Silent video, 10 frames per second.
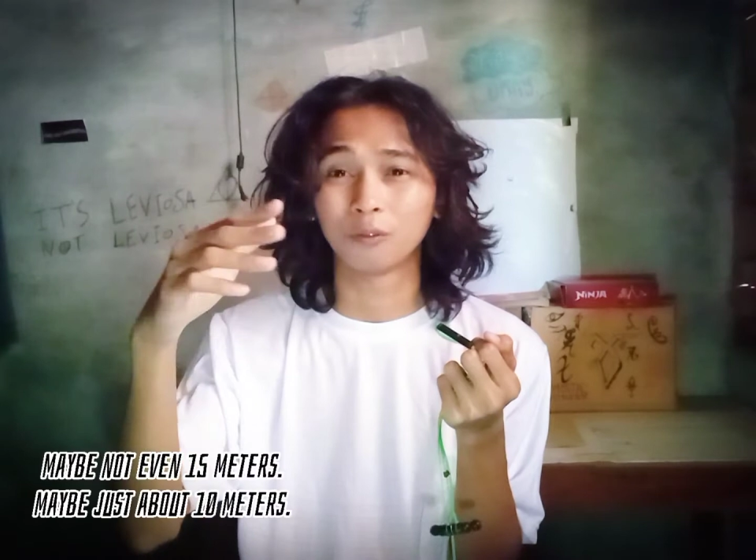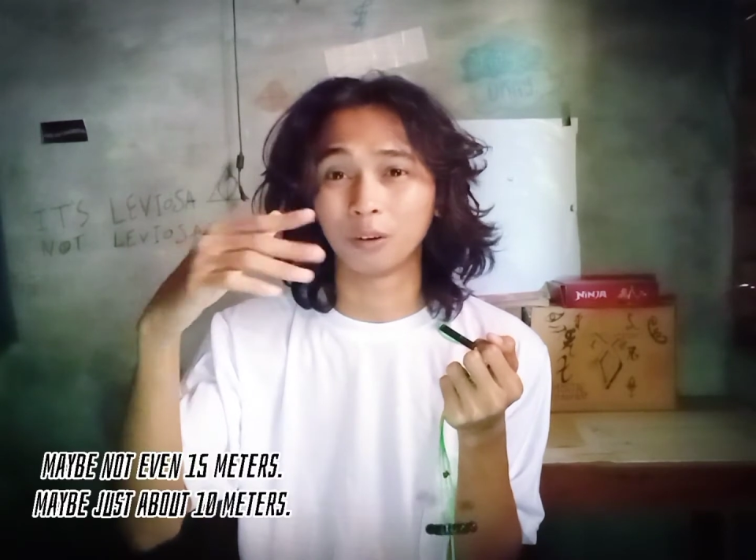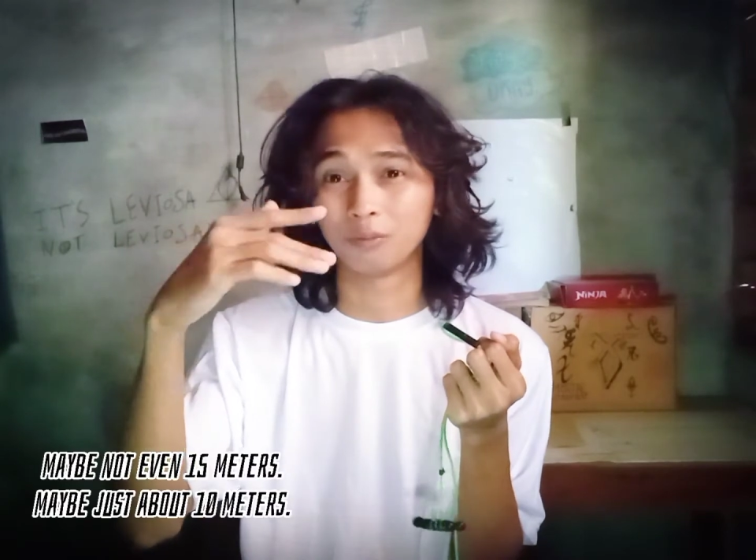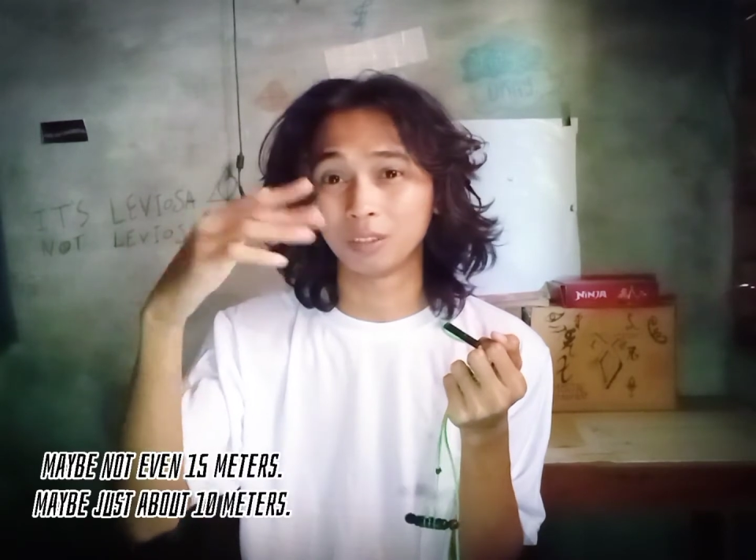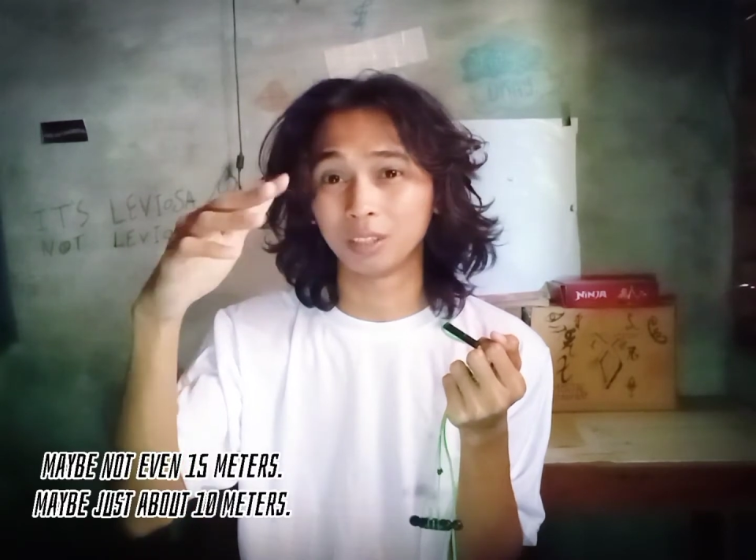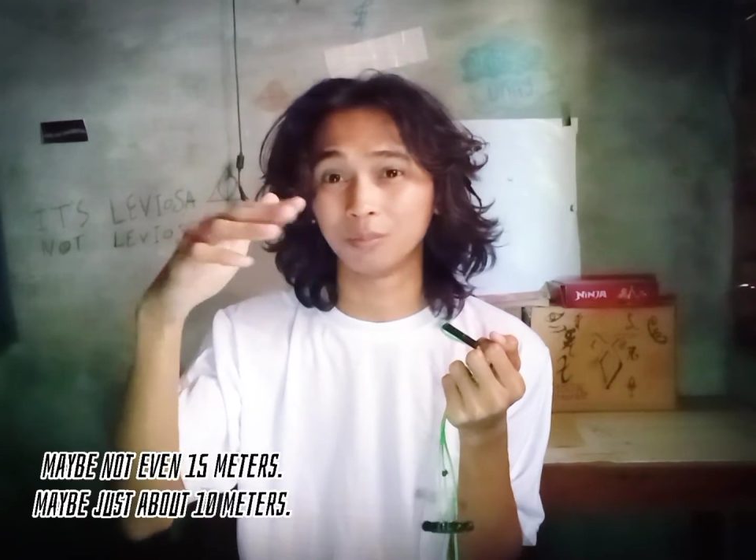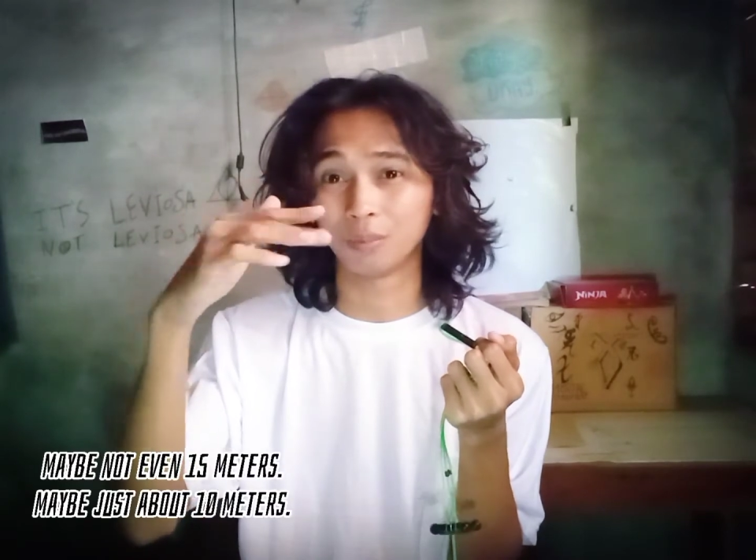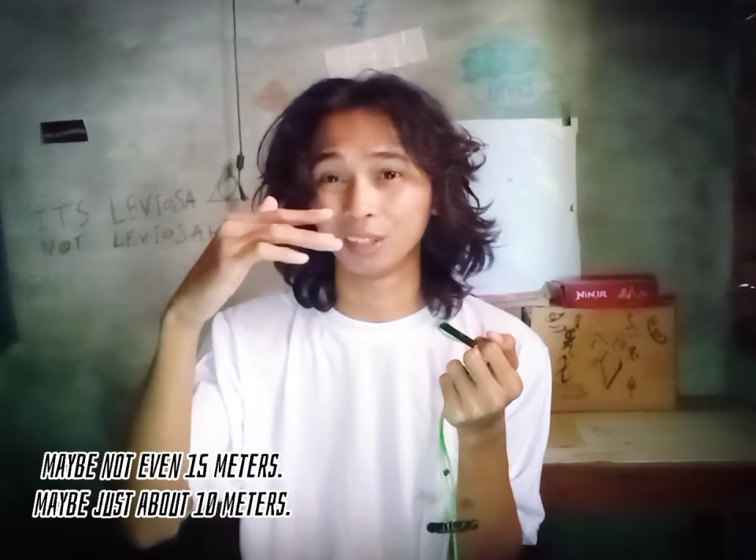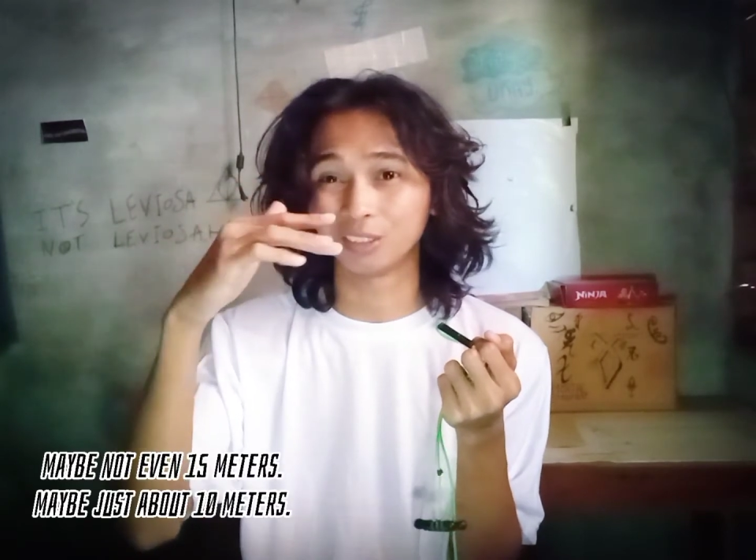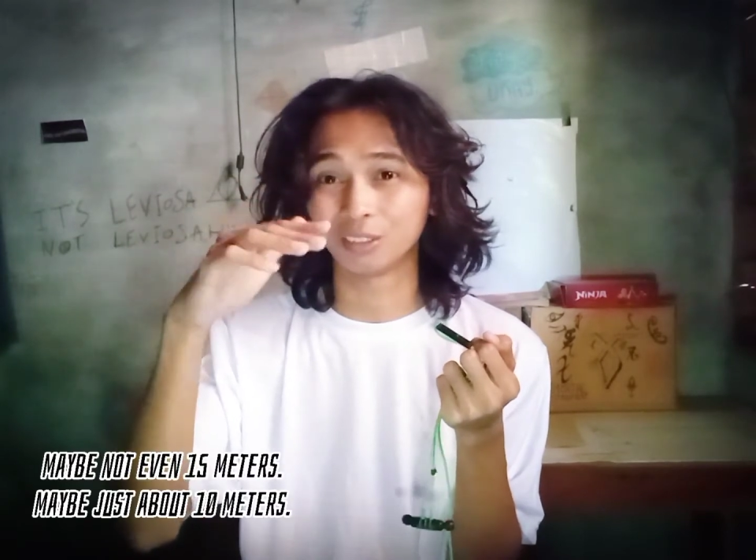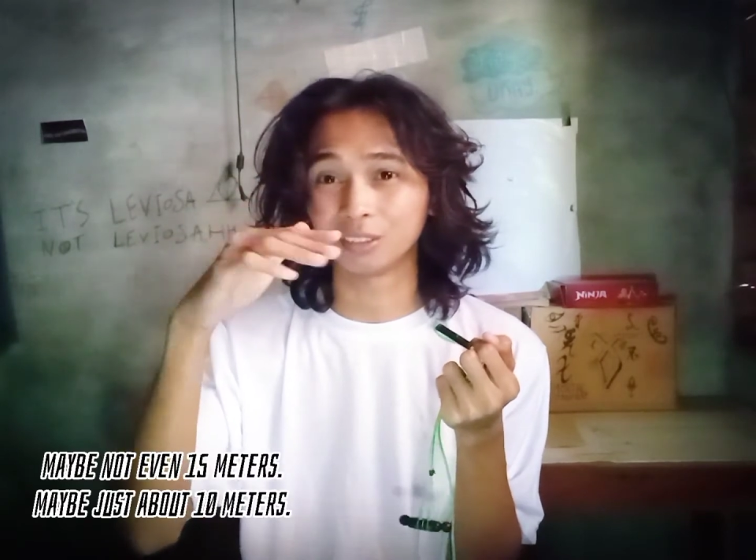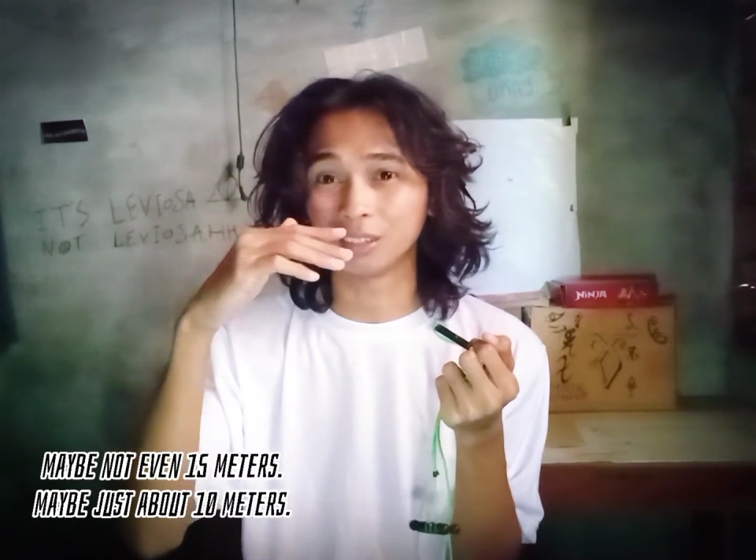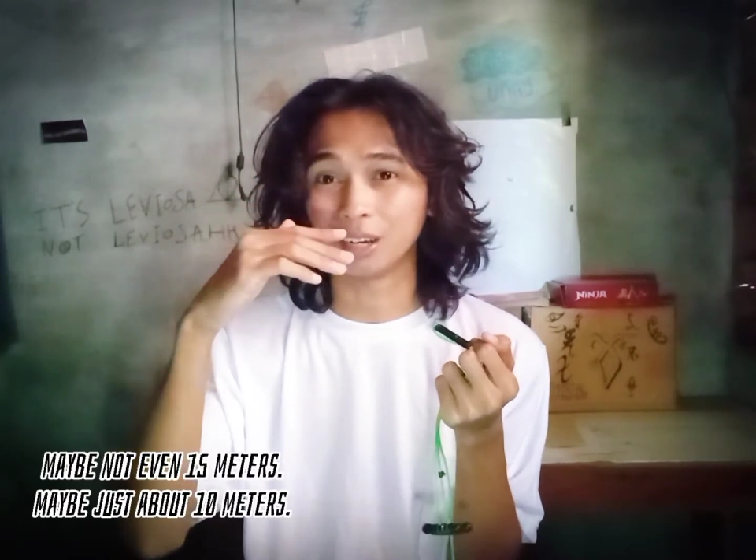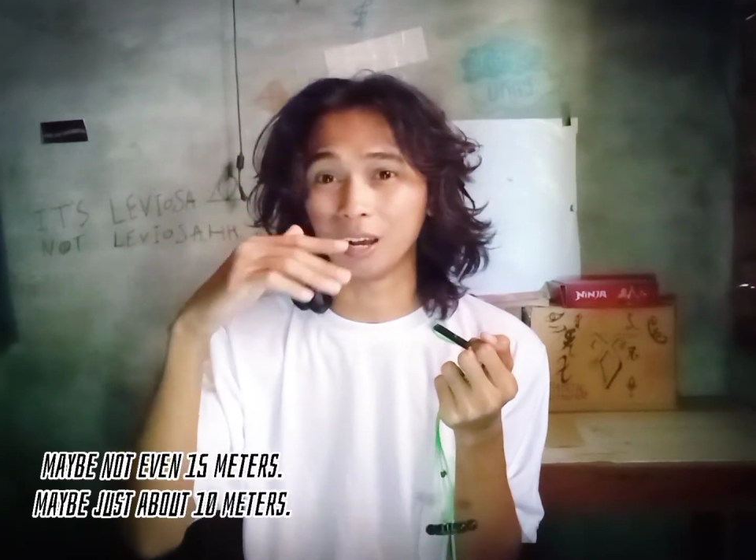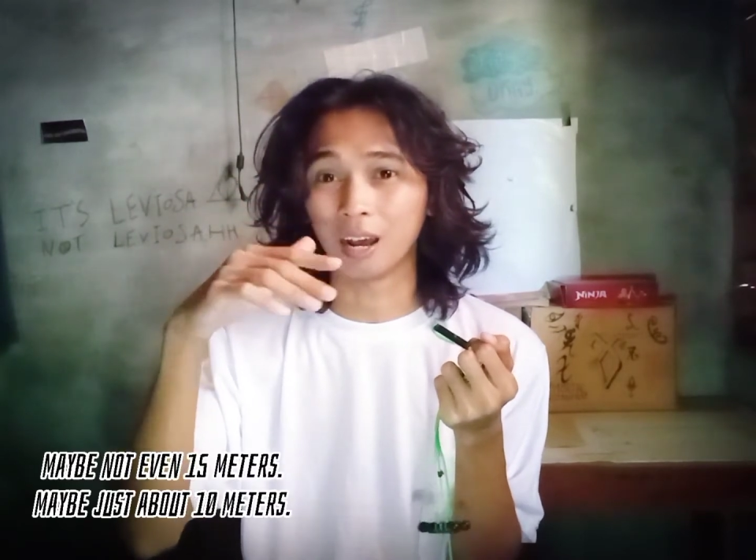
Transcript: 15 meter